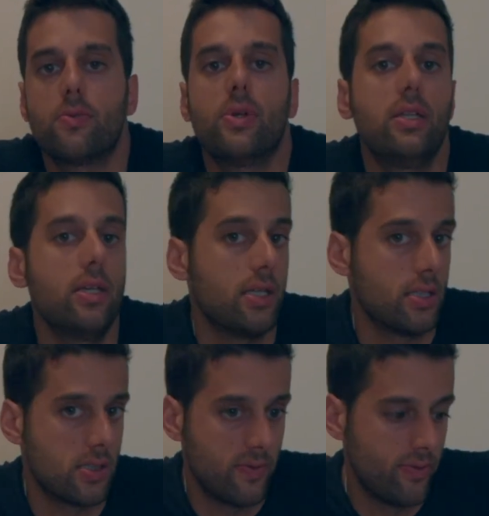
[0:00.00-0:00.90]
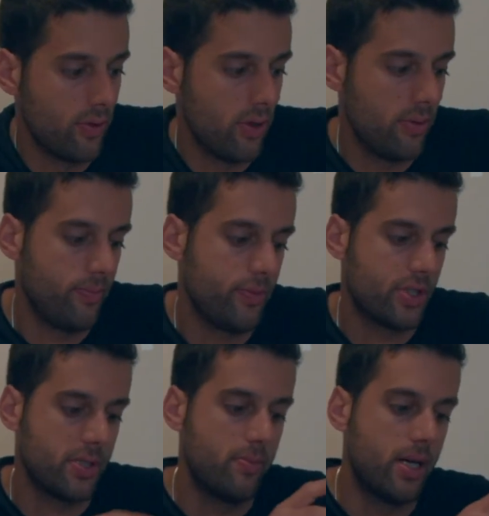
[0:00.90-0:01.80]
ready and it's full,
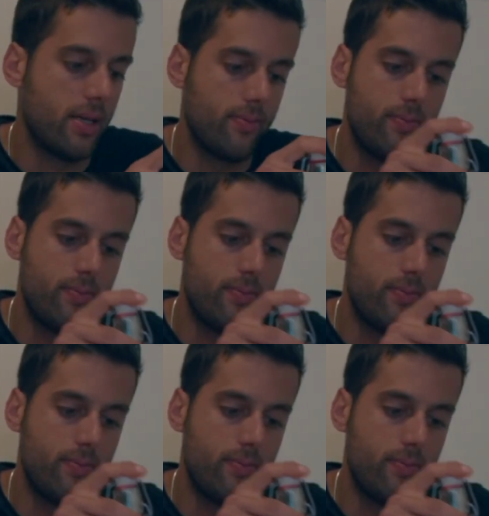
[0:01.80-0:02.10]
just by